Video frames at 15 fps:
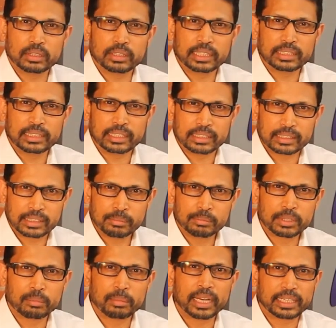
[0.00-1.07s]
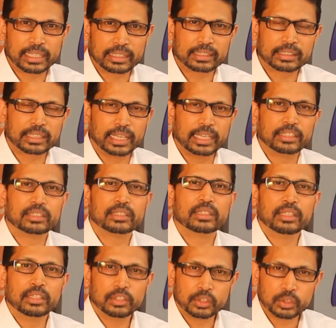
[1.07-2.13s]
reaching symptomatic stage
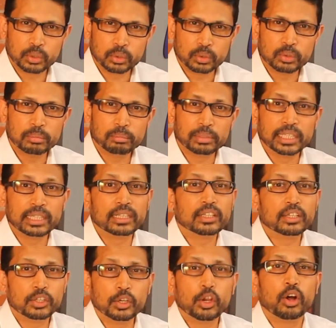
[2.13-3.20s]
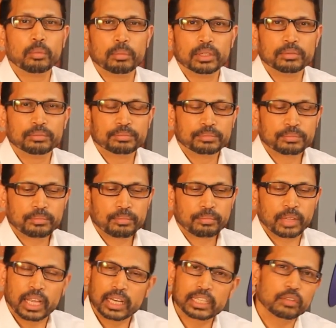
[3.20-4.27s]
to being normal.
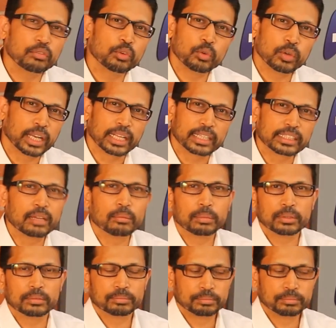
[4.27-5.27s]
I'll give you an example.